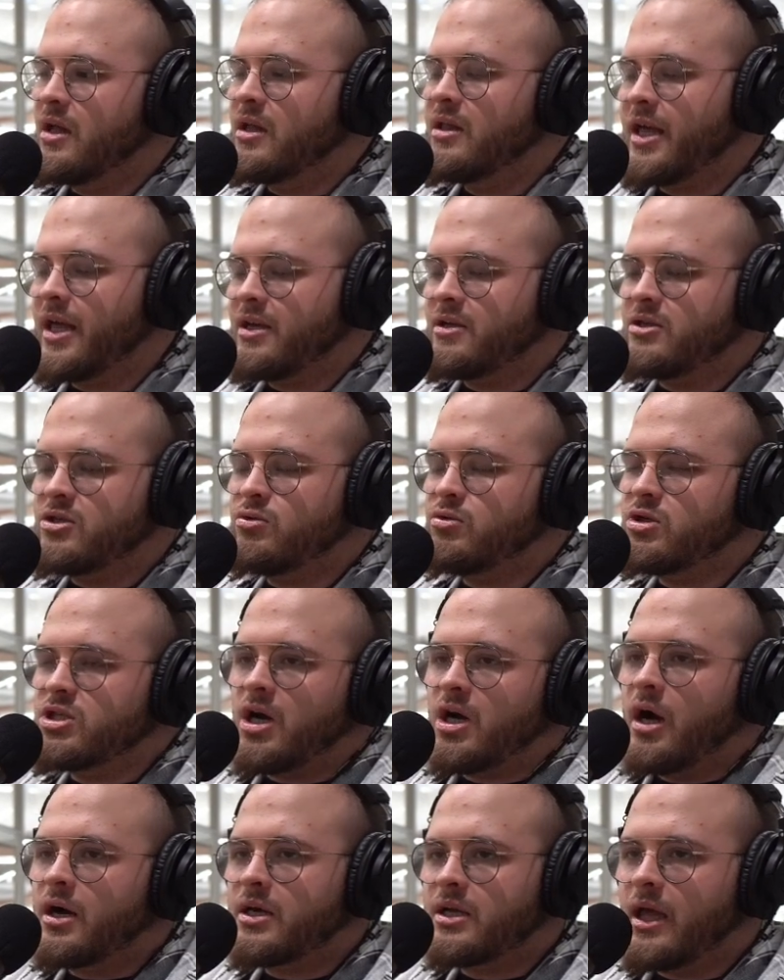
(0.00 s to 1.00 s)
like, do
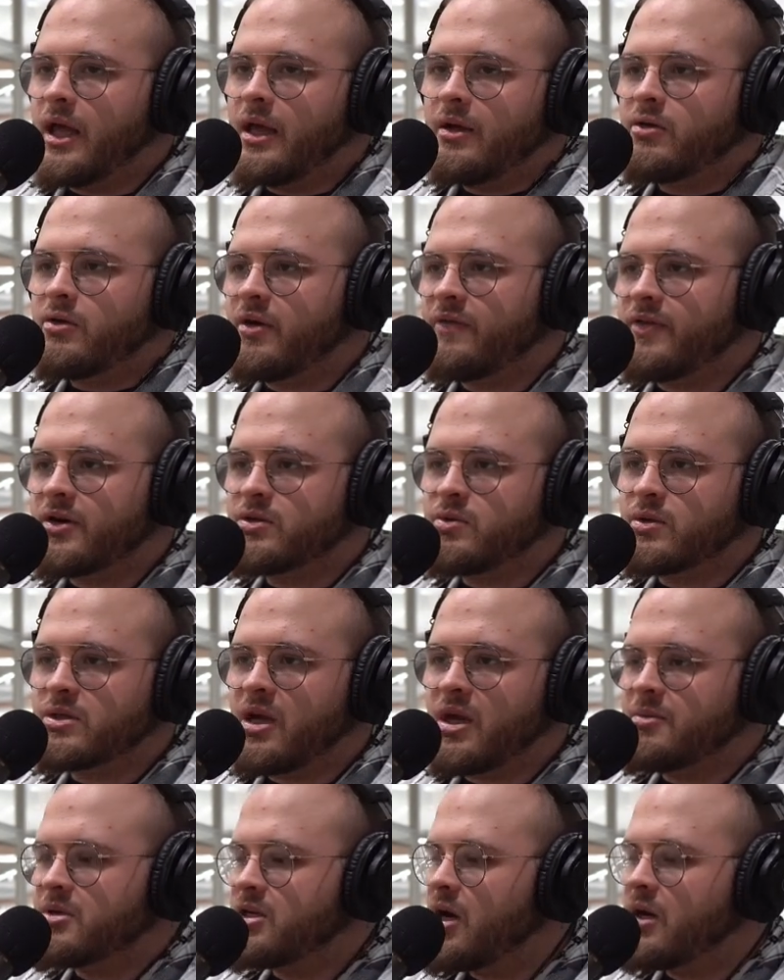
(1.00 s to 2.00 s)
Sean King converts to
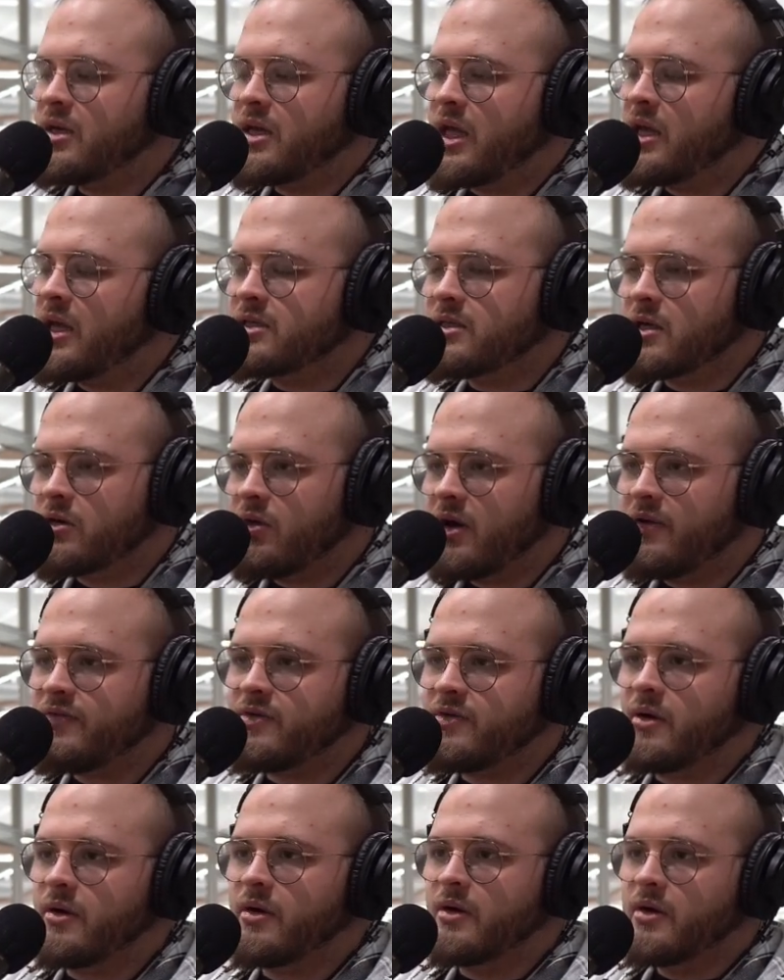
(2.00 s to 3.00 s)
Islam? Sean King's a
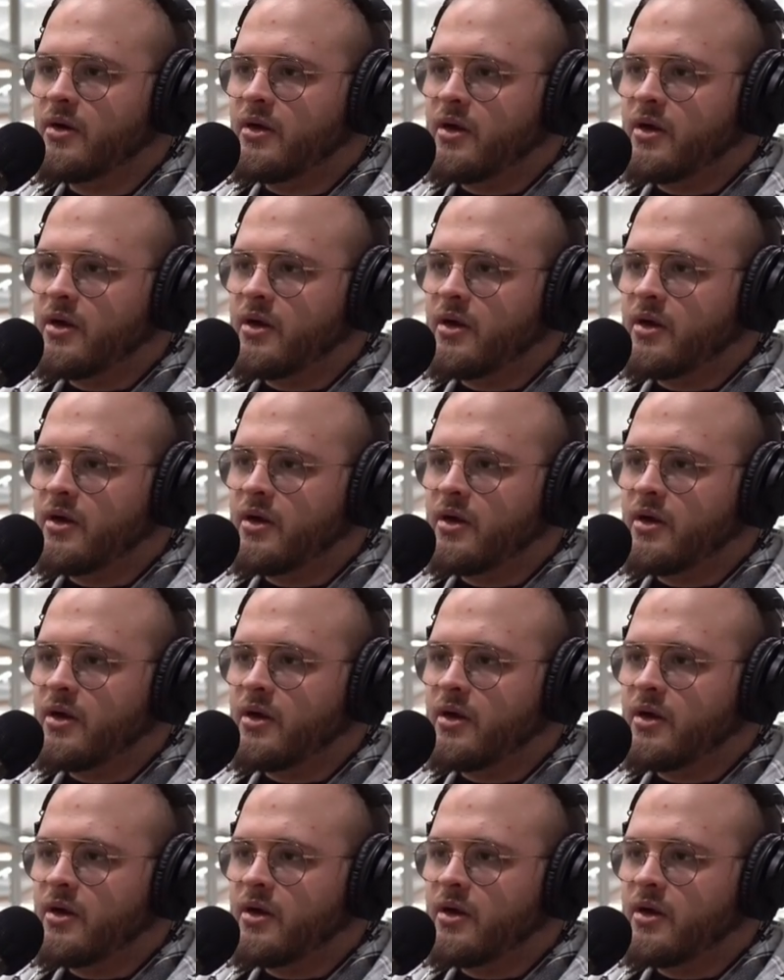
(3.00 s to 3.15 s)
grifter.